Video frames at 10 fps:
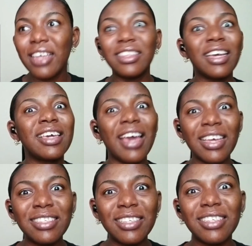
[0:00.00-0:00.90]
The
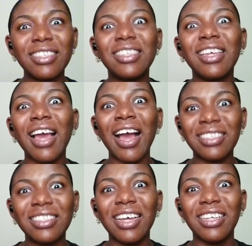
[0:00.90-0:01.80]
case is the
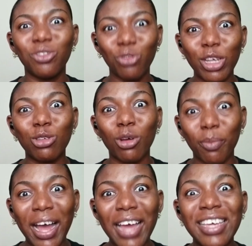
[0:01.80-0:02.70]
accident rate on
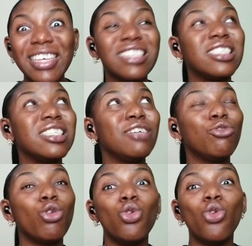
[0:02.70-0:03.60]
bike is
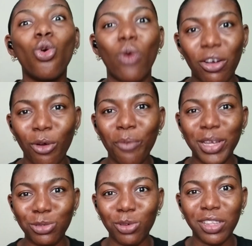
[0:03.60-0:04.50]
even lower
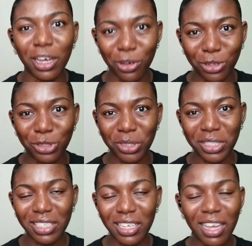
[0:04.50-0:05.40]
compared to other
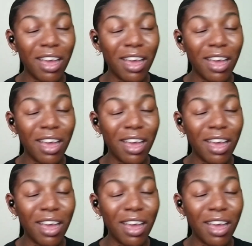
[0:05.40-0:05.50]
countries.